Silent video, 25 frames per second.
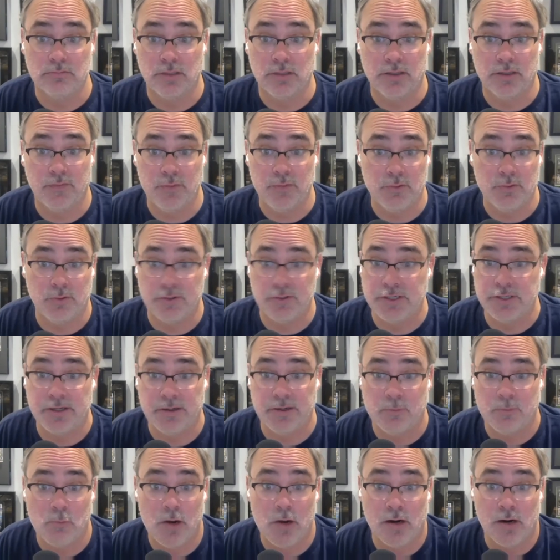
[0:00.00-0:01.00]
Like if you looked at
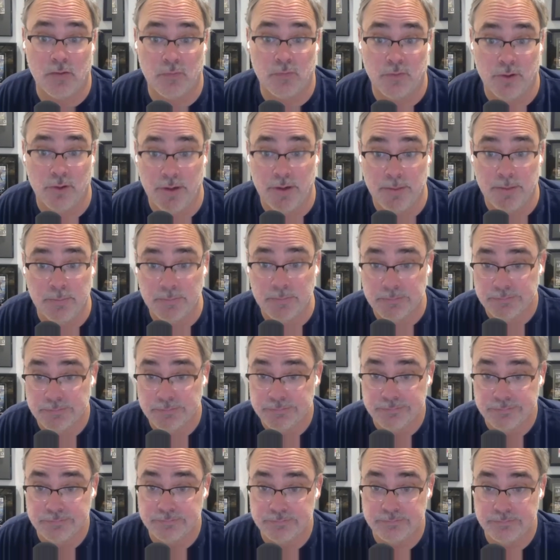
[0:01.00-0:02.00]
it in wireframe,
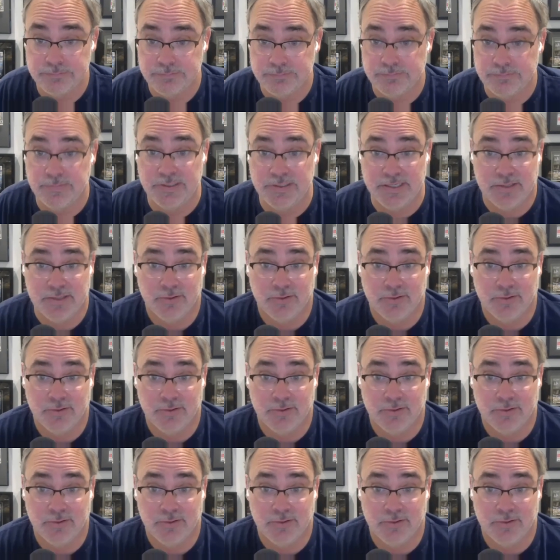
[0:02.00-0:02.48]
it